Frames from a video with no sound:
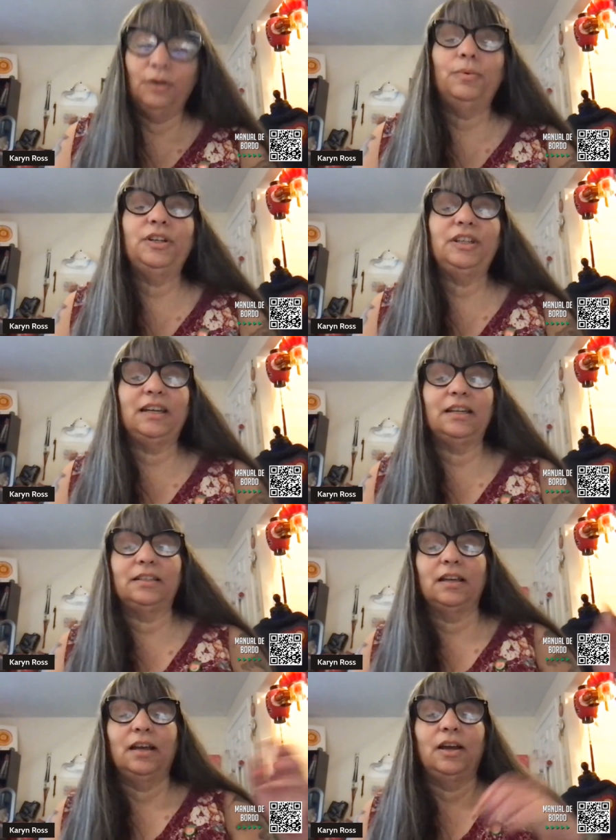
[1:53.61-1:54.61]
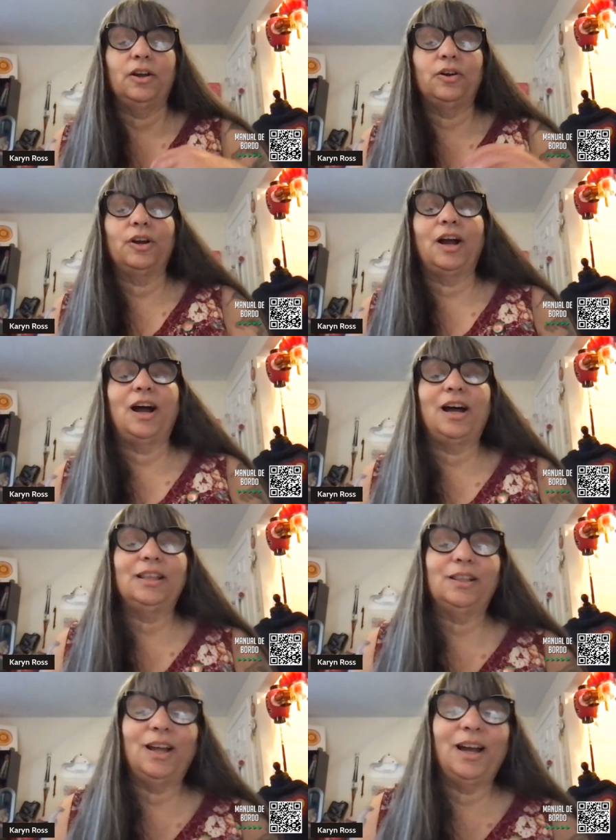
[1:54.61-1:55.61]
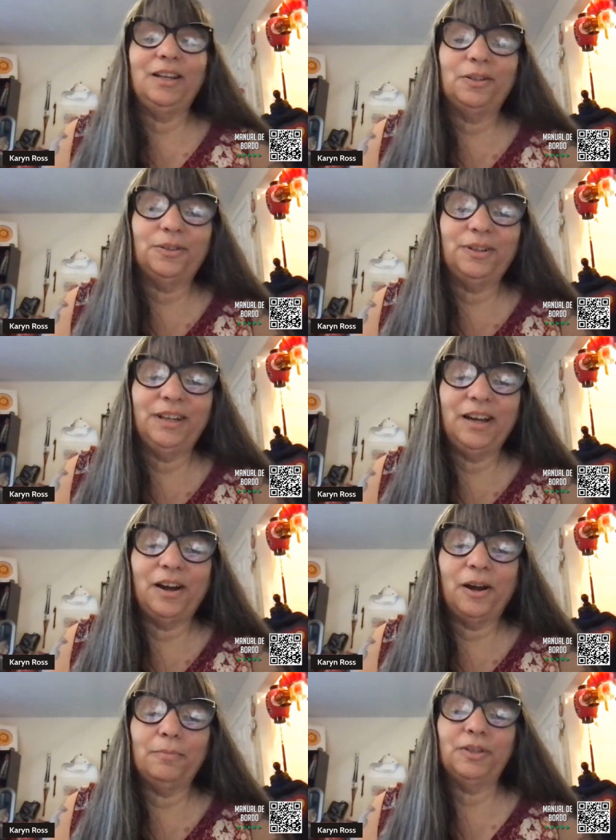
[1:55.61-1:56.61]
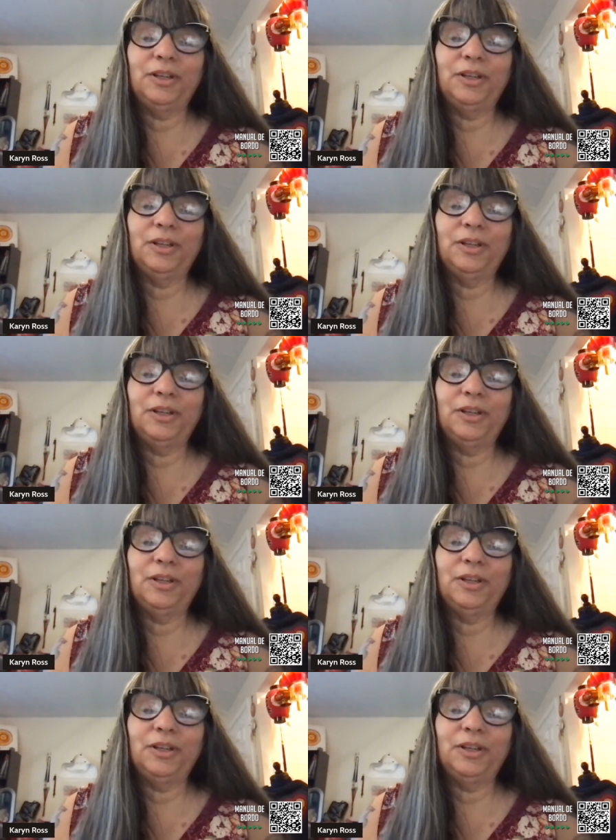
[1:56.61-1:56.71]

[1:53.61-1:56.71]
which is her online learning arm.